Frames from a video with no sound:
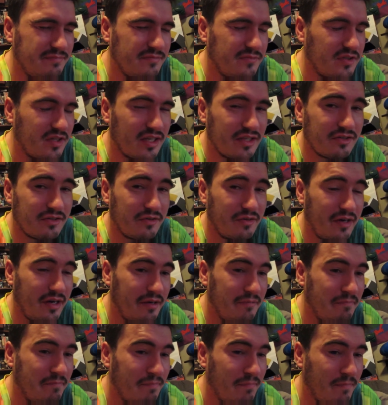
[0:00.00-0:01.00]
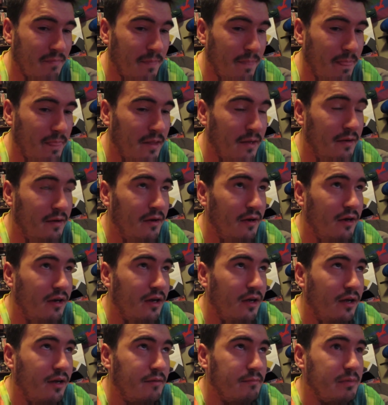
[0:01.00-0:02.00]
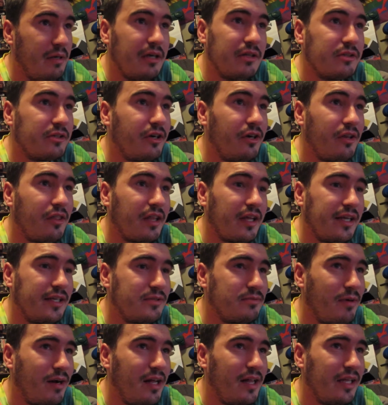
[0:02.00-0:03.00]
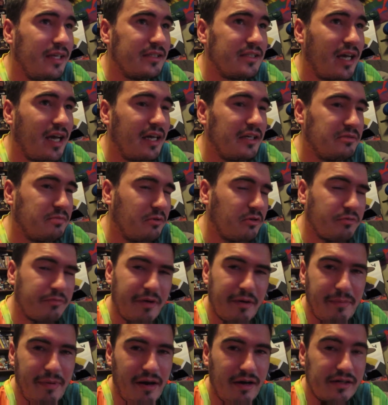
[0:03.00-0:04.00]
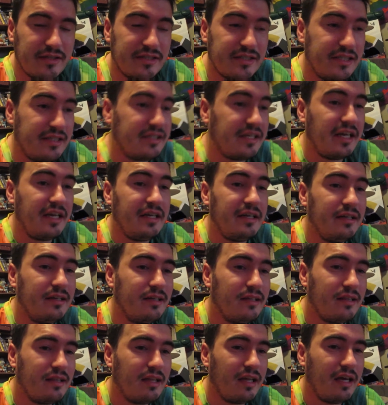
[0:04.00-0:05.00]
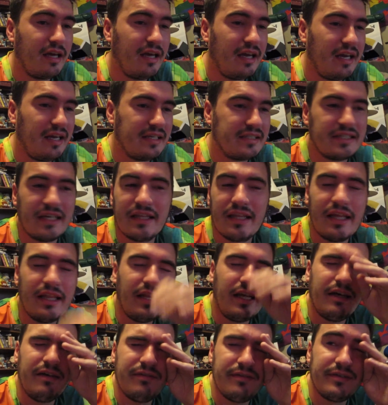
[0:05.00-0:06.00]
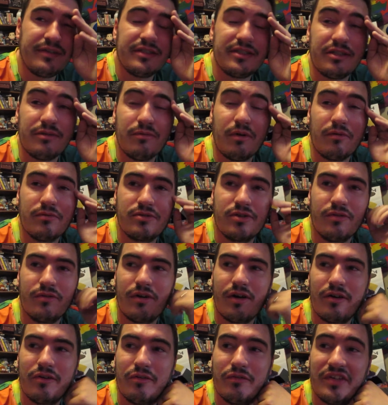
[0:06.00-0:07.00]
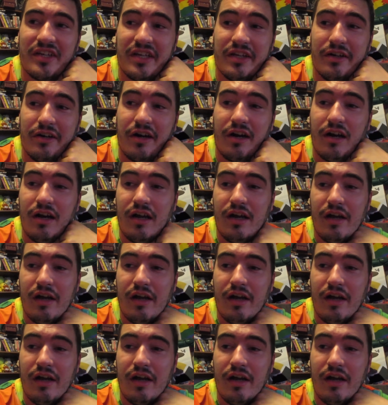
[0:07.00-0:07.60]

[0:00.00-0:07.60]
So that's great. But the good thing as well is that I spoke with my parents today. They sent their love, seeing what was going on over here.